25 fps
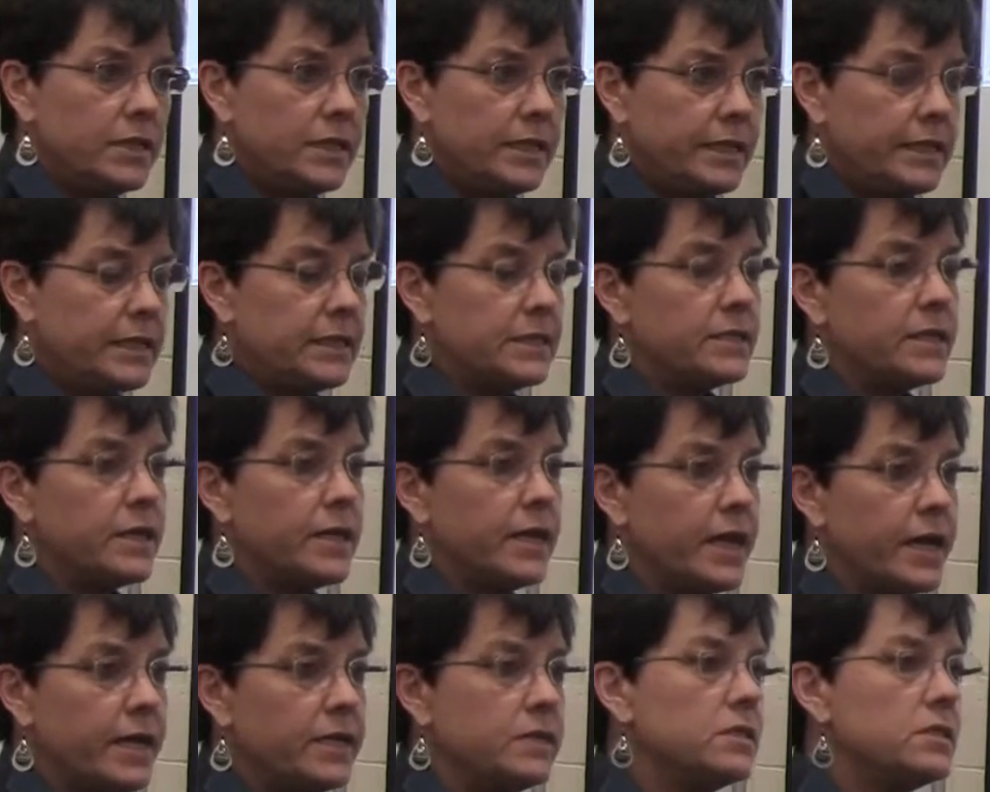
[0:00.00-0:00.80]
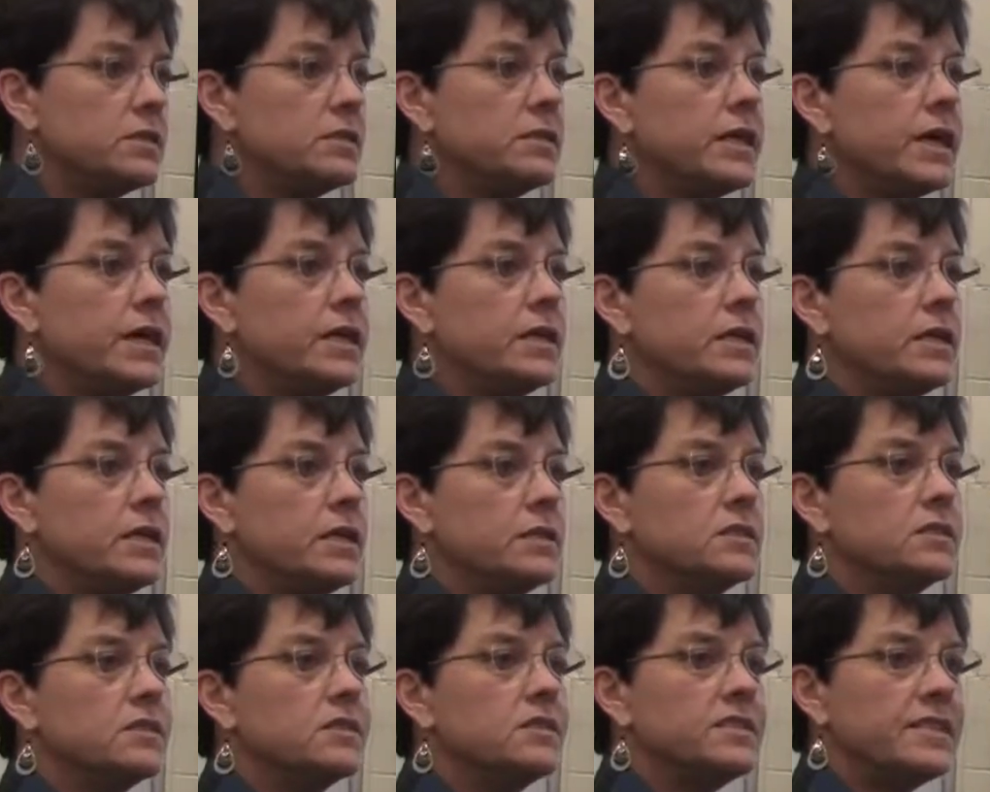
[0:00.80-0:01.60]
it is a case that
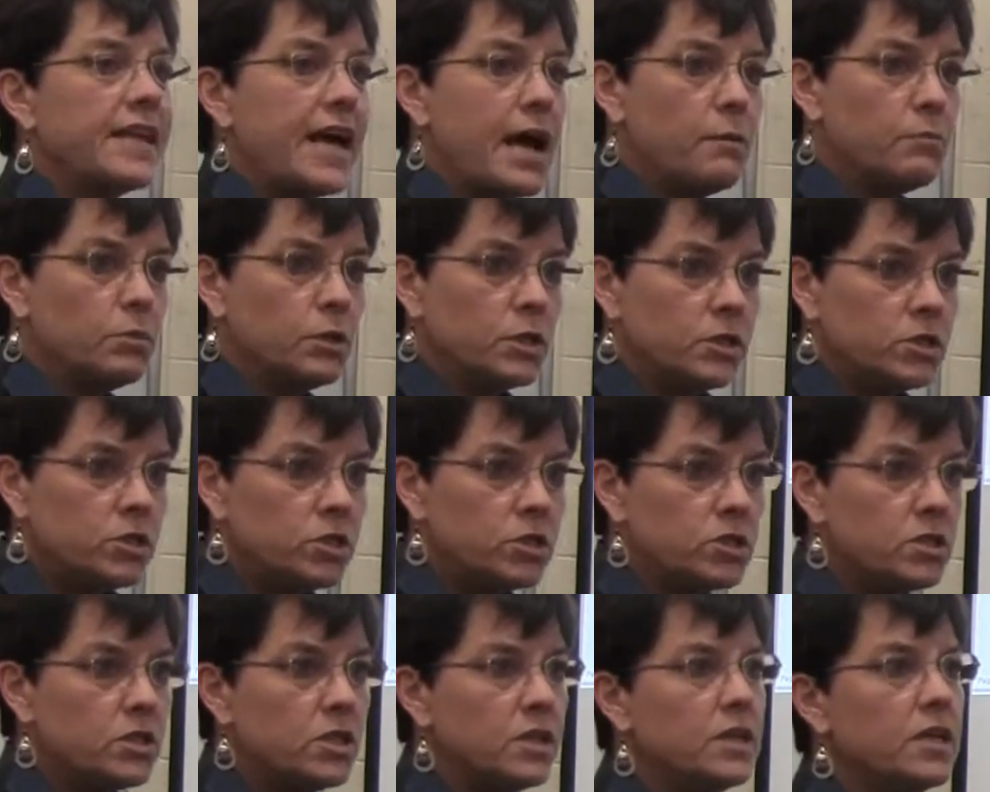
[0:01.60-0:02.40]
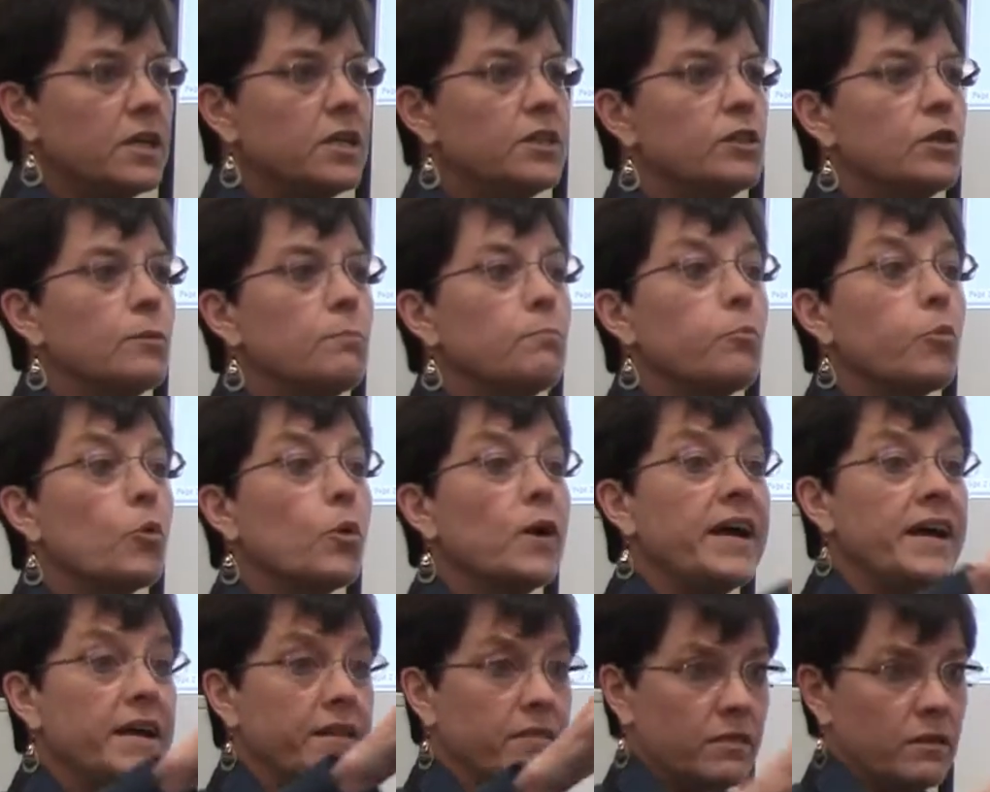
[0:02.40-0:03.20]
established the
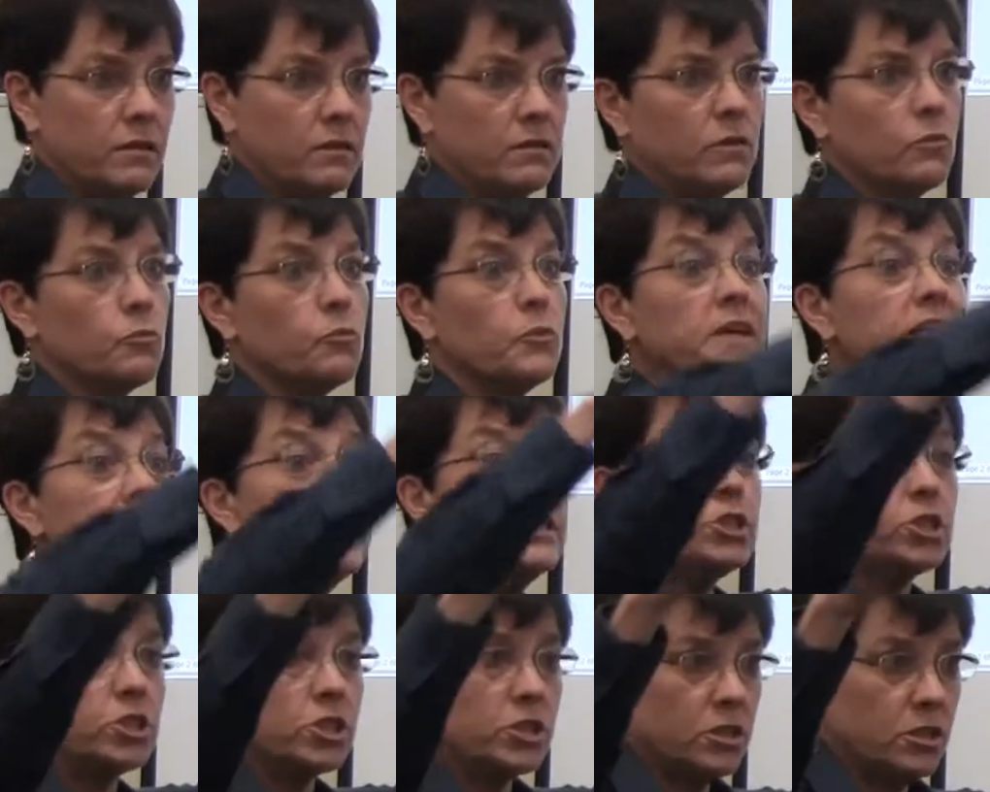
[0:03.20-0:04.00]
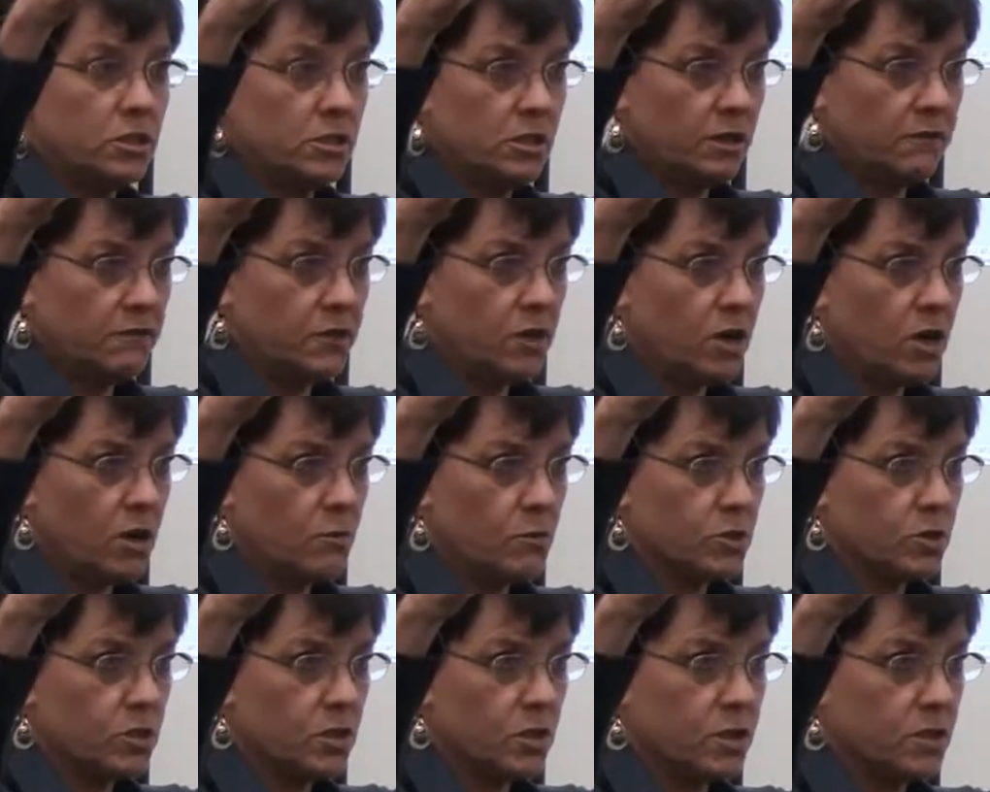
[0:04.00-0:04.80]
breadth, the reach of the
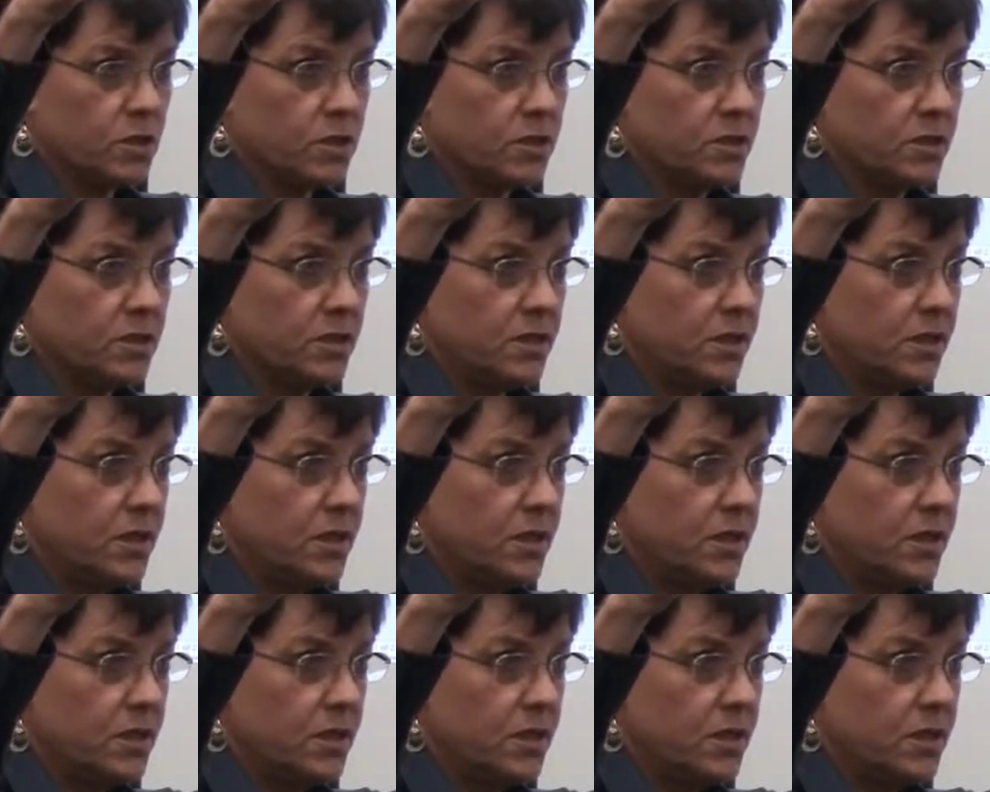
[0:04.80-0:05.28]
Commerce Clause.